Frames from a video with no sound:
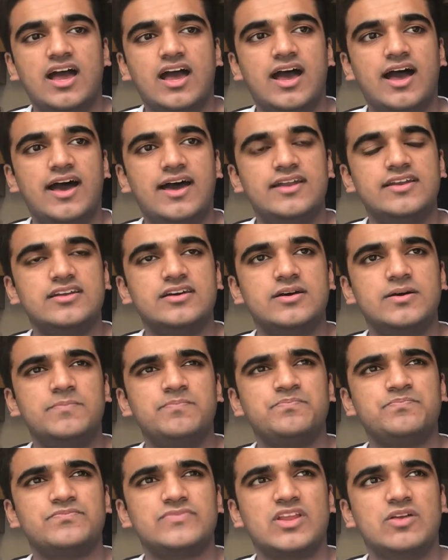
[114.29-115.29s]
And
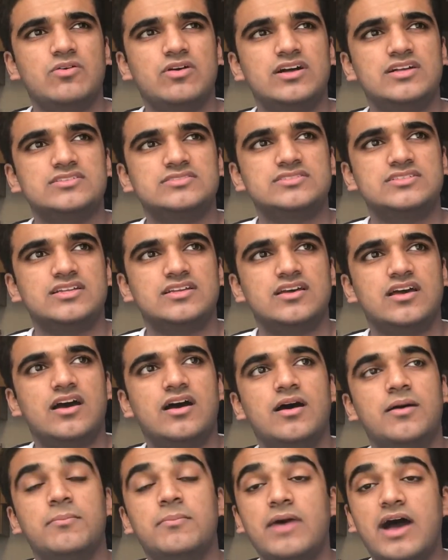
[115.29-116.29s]

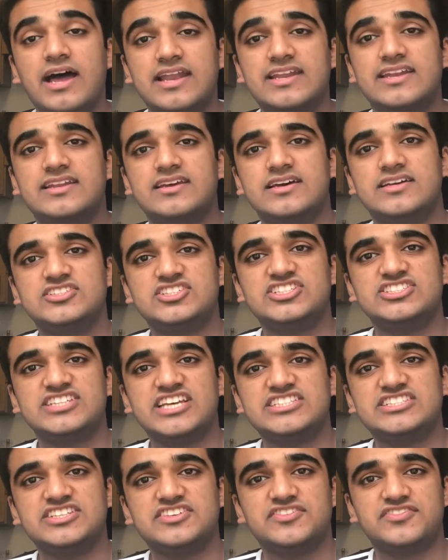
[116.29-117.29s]
I did
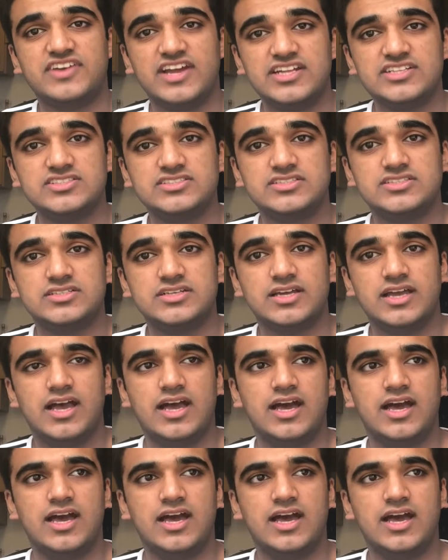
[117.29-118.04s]
GCSE French,